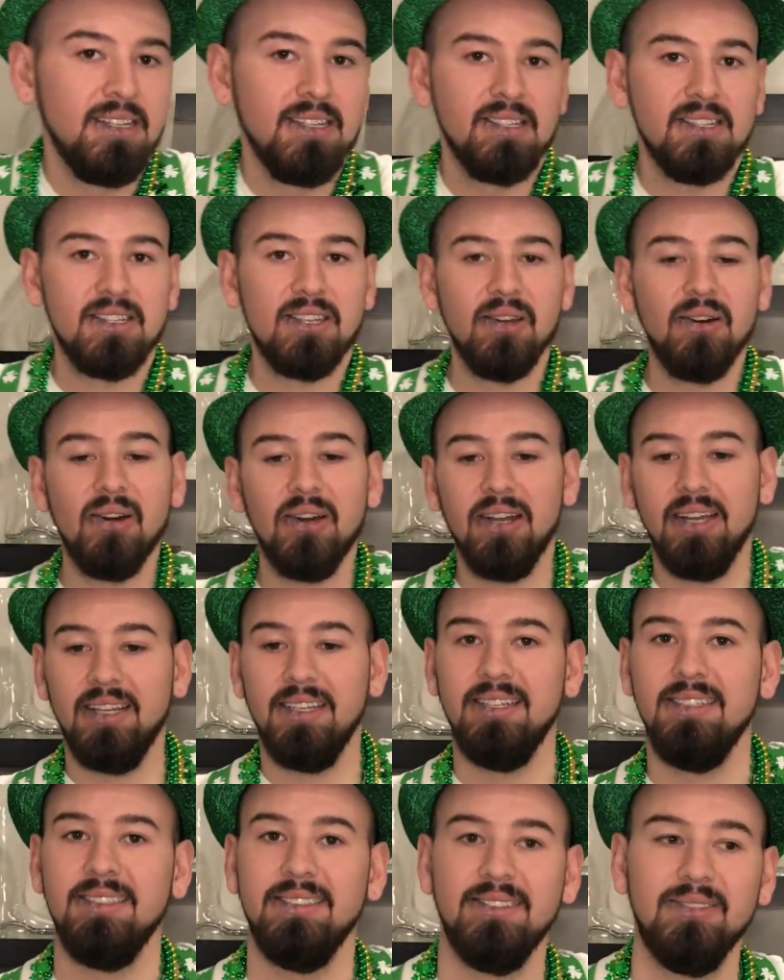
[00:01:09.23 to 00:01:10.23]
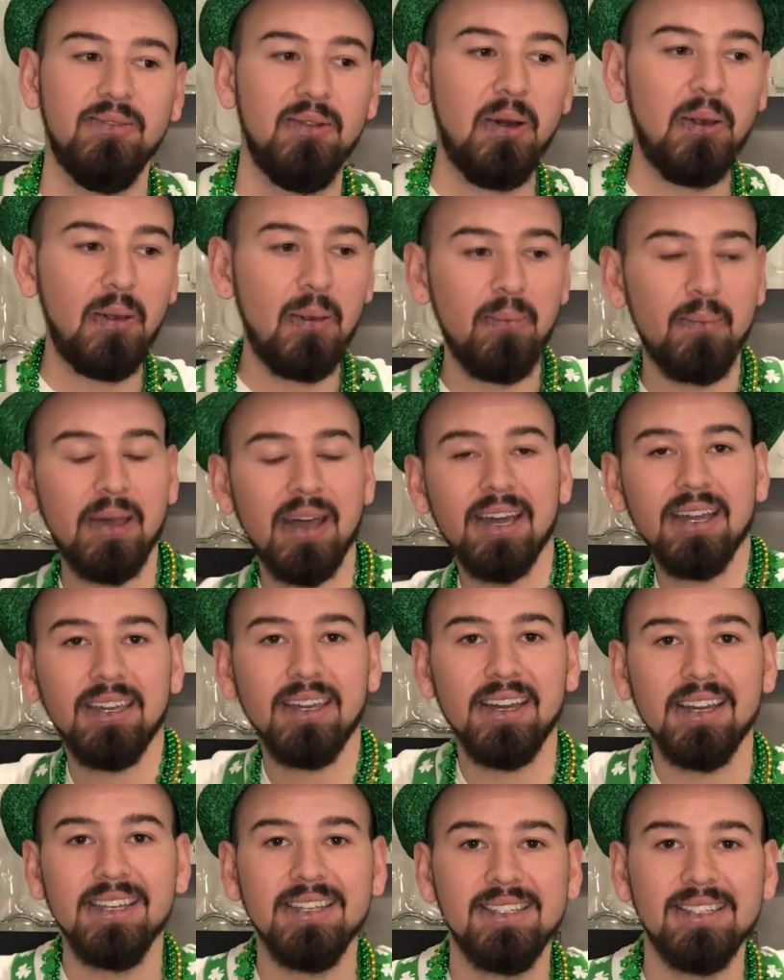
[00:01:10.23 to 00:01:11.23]
So, welcome back,
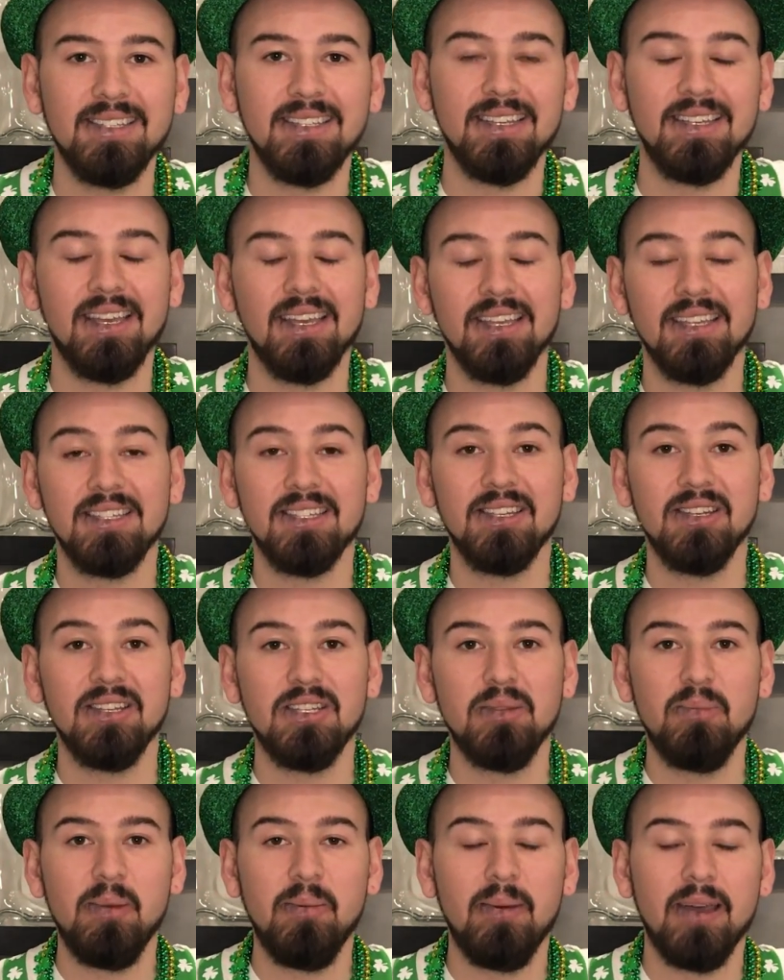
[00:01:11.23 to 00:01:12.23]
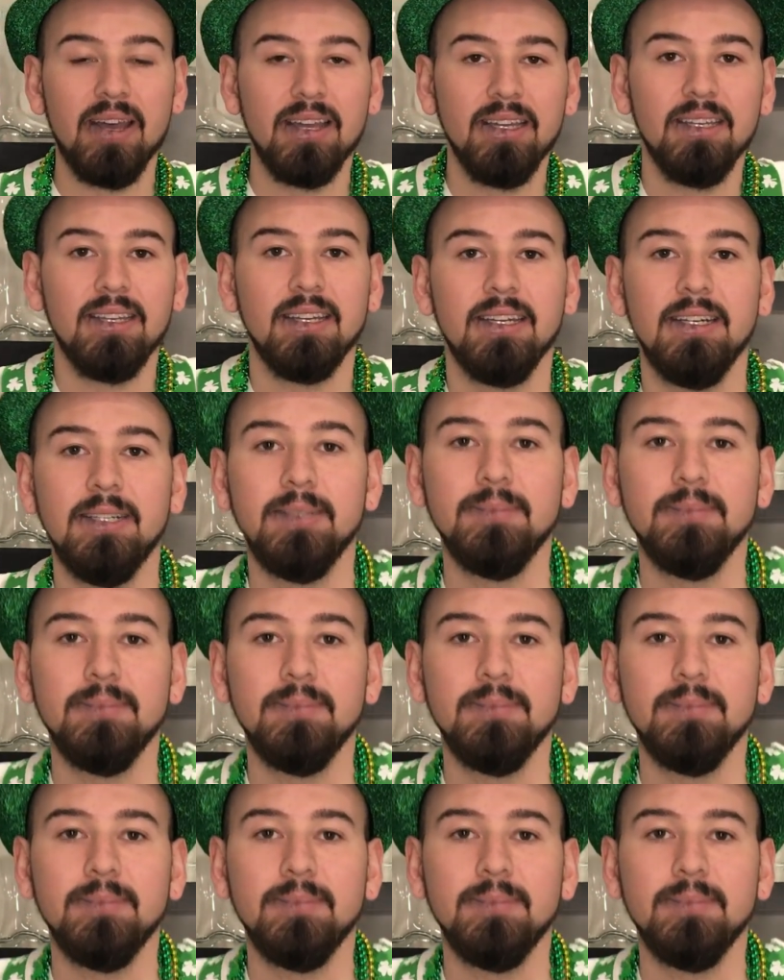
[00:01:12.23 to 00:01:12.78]
guys. It is good to be back.